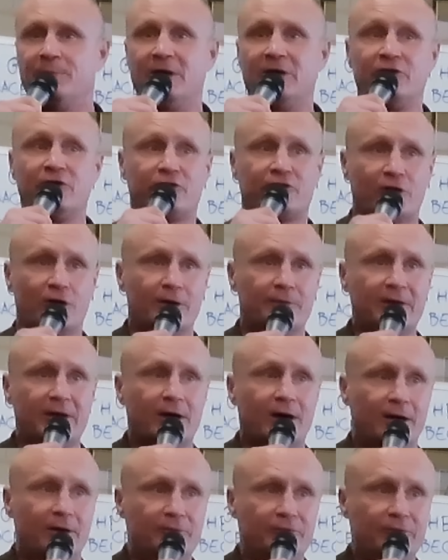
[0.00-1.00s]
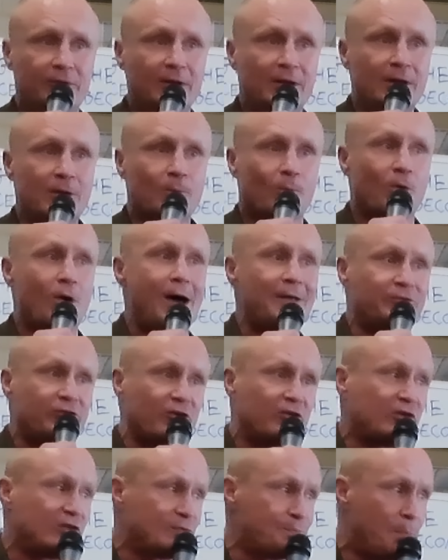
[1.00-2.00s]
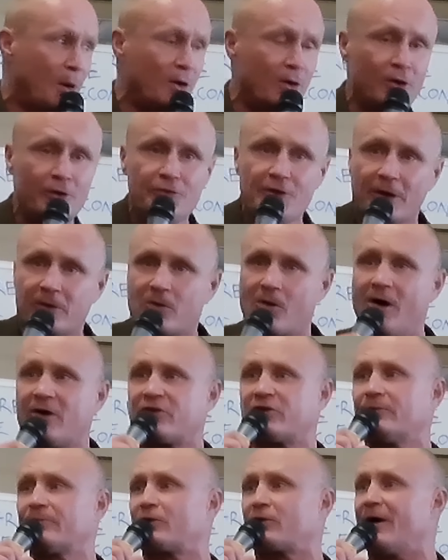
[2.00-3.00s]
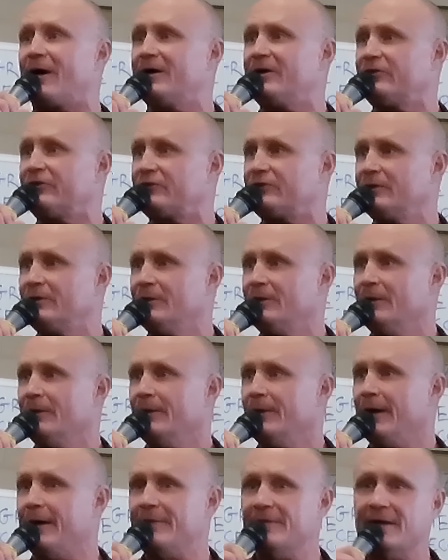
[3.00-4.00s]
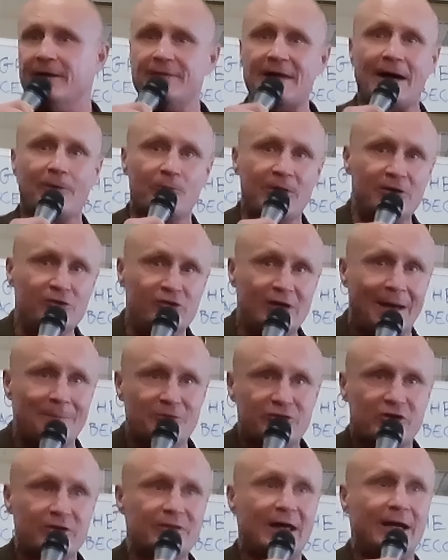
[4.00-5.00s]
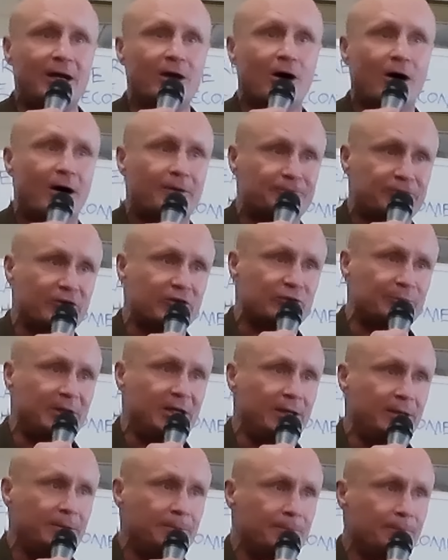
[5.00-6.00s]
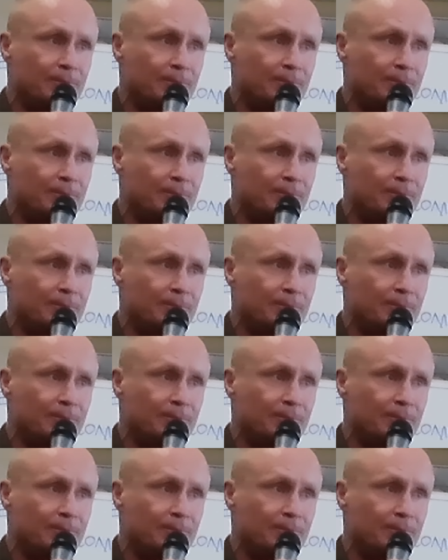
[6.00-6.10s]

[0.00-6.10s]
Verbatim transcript: be deserving of were I to spurn the cross of Christ and the, that redemption that He offers me?